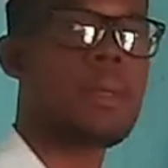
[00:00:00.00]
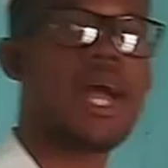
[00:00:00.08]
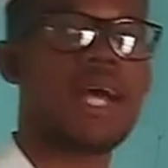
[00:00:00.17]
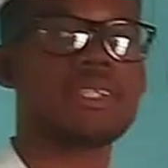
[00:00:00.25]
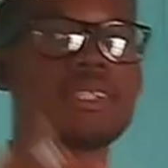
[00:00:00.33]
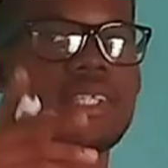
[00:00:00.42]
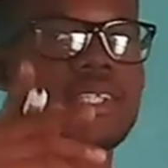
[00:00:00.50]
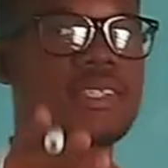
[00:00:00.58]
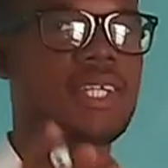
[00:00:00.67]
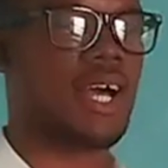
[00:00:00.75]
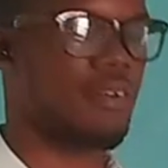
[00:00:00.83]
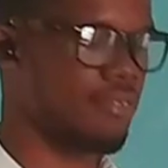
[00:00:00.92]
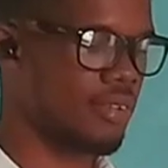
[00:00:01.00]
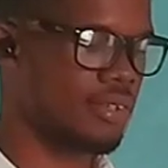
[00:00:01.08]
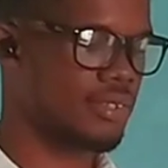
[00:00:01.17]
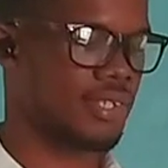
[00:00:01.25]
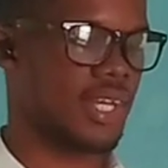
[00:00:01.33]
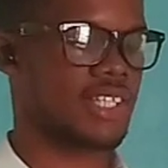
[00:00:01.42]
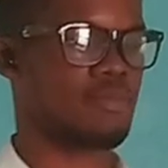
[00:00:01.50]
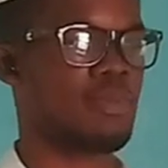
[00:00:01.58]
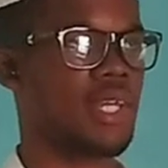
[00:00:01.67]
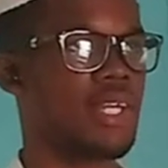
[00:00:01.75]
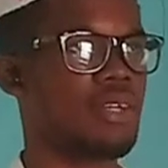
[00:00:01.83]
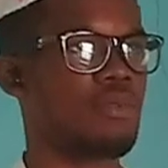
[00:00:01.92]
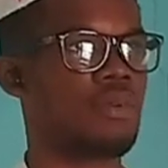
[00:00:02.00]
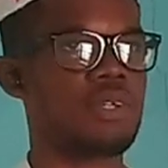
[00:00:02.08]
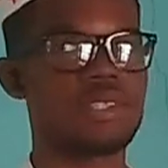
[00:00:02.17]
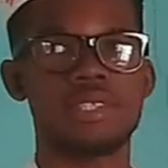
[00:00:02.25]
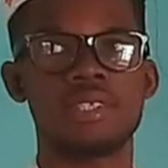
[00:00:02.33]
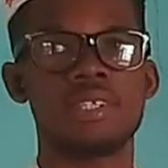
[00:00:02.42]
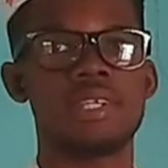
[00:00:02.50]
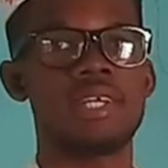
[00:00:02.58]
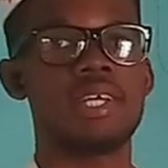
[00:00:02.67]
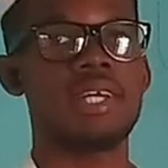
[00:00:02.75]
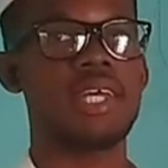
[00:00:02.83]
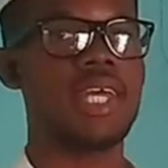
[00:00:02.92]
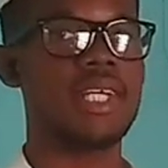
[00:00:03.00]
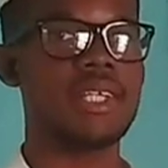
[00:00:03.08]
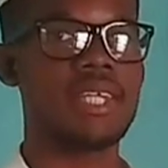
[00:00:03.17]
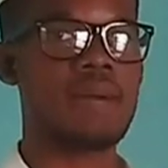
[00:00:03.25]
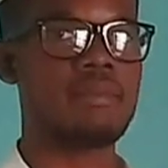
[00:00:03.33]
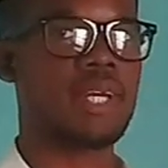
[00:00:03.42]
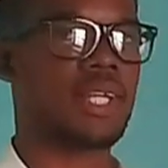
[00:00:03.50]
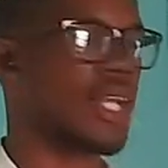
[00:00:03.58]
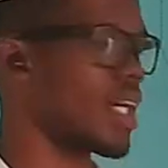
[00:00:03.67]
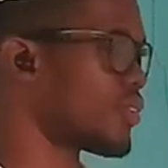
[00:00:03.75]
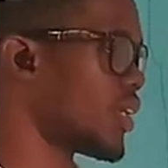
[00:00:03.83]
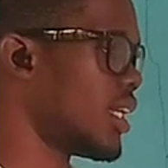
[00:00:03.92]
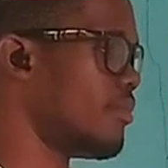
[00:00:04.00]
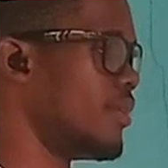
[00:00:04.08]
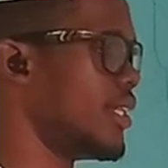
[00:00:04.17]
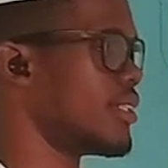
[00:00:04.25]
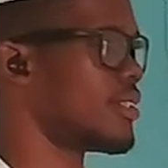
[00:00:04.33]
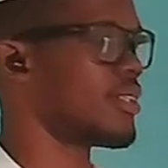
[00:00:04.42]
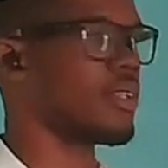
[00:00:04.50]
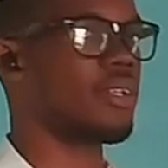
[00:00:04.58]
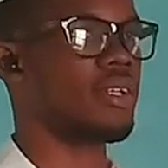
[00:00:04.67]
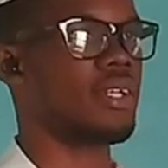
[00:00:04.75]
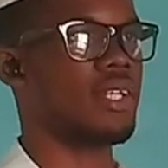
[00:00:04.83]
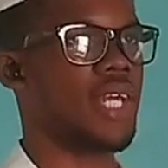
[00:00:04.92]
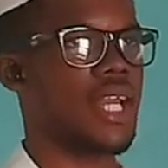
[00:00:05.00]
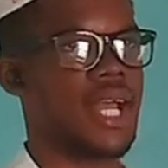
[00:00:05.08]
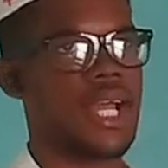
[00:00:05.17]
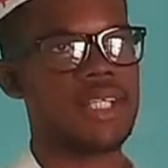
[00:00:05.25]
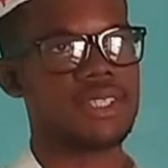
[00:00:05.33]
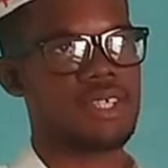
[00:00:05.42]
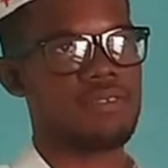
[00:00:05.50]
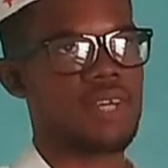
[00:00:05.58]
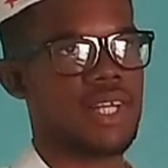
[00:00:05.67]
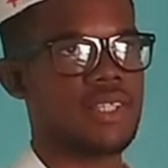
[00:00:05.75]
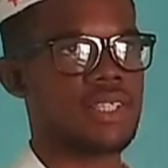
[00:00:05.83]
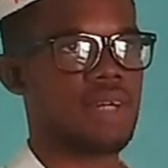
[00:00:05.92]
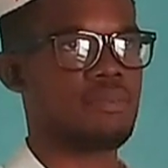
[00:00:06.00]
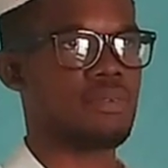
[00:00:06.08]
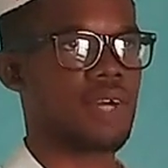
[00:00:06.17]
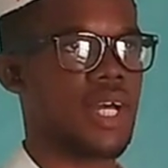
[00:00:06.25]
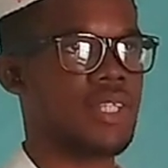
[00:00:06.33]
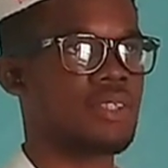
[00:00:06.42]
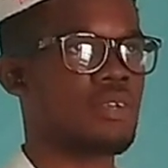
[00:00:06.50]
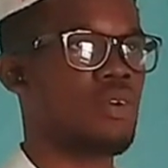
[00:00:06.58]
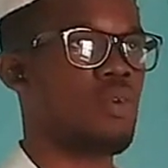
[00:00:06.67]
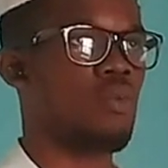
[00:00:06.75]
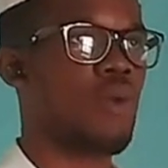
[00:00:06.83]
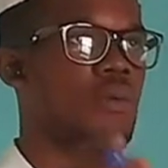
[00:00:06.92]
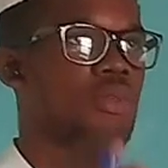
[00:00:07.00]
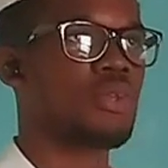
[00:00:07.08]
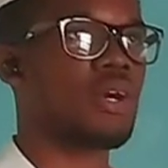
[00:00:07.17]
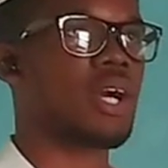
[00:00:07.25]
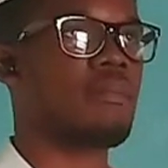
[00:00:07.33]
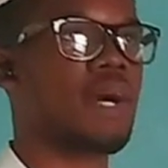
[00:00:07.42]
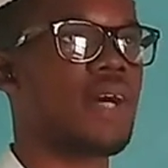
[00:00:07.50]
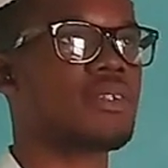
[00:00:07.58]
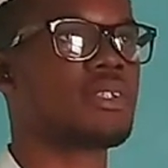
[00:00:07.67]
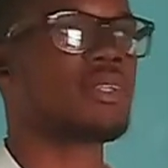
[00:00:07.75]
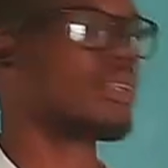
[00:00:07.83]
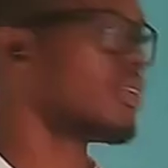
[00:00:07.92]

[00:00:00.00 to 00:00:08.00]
And since I have not explained what a determinant actually means, then I can't give you an example, right? When we talk about